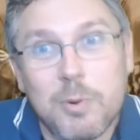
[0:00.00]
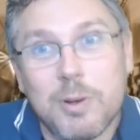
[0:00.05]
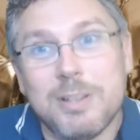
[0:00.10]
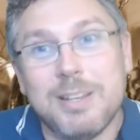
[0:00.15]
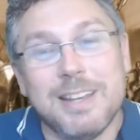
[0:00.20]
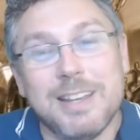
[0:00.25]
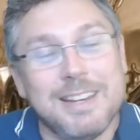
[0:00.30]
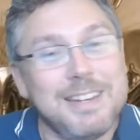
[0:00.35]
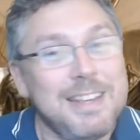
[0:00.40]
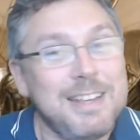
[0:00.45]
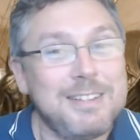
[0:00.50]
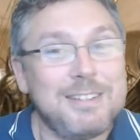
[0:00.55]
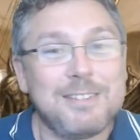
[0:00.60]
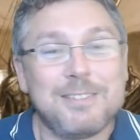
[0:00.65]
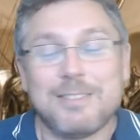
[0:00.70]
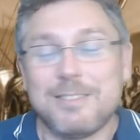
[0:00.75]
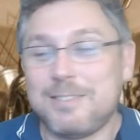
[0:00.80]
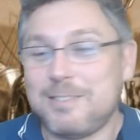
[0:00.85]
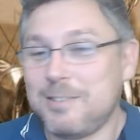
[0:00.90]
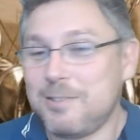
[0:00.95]
what it
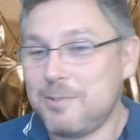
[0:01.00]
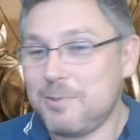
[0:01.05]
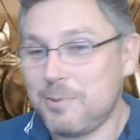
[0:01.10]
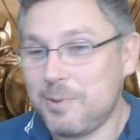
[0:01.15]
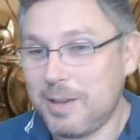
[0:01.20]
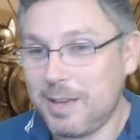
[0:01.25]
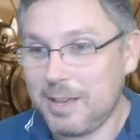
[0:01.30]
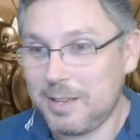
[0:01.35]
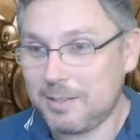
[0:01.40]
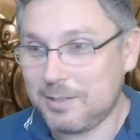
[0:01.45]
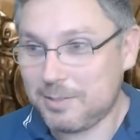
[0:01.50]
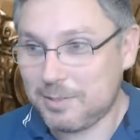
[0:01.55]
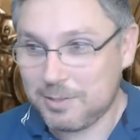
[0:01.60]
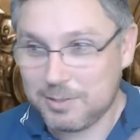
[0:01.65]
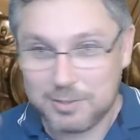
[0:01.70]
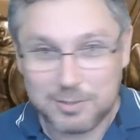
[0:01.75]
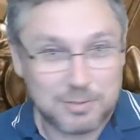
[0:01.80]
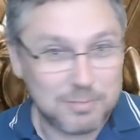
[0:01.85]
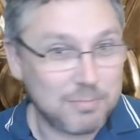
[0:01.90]
needed to do, it